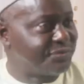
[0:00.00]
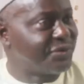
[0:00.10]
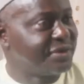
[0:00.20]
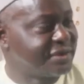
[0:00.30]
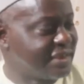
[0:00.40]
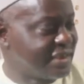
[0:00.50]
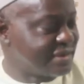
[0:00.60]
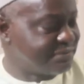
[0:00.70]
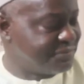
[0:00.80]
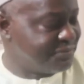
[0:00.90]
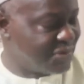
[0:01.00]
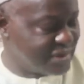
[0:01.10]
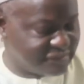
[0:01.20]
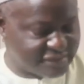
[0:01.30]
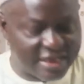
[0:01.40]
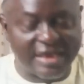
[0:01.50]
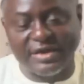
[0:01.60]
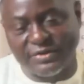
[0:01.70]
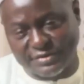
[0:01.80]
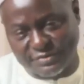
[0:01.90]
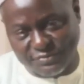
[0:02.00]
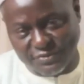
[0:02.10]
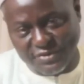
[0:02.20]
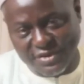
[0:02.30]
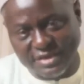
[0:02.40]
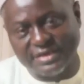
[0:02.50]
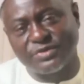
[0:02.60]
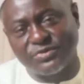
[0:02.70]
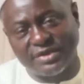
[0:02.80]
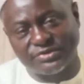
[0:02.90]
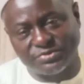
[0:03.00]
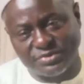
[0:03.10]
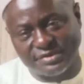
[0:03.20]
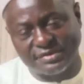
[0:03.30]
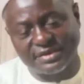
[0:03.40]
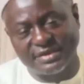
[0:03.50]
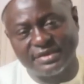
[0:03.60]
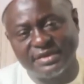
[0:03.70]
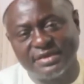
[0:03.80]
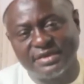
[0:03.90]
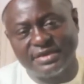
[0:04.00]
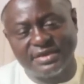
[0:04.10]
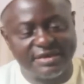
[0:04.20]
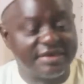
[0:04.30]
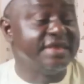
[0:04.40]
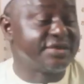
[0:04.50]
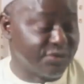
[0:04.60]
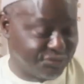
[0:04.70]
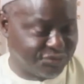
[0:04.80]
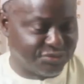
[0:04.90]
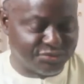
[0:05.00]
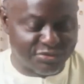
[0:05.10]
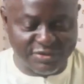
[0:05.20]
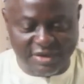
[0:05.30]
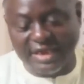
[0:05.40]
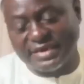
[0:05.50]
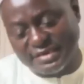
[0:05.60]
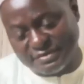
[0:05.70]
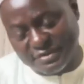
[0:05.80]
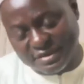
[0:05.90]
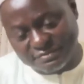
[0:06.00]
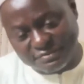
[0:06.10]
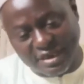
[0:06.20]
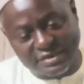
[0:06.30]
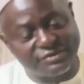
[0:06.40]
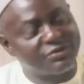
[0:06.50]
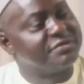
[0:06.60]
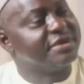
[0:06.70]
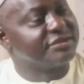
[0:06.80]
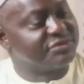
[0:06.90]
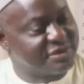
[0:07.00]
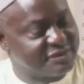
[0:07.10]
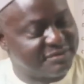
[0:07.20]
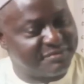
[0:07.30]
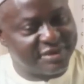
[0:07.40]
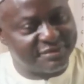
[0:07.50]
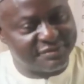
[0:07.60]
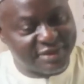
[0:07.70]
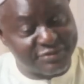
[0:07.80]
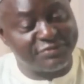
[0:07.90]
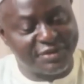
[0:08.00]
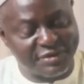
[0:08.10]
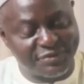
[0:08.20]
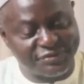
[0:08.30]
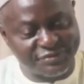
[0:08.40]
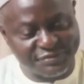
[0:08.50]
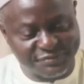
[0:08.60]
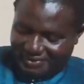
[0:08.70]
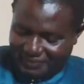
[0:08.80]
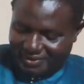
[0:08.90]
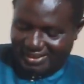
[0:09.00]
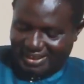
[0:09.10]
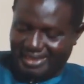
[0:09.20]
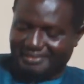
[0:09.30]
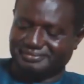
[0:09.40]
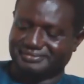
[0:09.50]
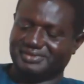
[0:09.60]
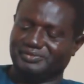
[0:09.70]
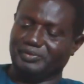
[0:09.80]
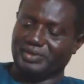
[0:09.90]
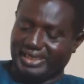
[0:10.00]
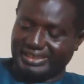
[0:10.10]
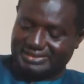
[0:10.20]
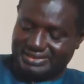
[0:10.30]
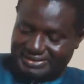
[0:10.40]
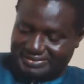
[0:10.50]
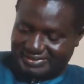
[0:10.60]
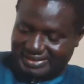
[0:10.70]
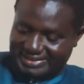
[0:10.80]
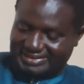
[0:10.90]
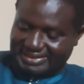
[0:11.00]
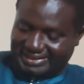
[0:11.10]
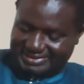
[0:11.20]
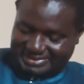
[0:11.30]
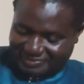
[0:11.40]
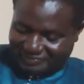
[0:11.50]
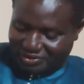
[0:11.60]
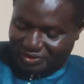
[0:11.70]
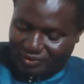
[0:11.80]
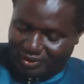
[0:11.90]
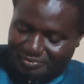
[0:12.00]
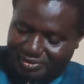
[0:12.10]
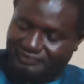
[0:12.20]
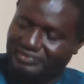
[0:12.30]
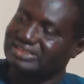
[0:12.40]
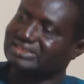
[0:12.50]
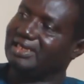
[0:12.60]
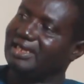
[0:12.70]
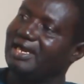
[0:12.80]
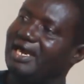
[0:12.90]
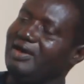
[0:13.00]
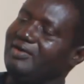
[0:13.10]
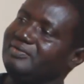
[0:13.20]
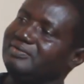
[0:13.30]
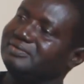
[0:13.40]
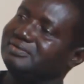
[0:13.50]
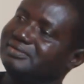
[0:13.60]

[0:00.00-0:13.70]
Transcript: and public monies are accounted for in accordance with the Constitution and the edicts of the National Assembly. Thank you very much. Good. We will get into the nitty-gritties of your work, but first, how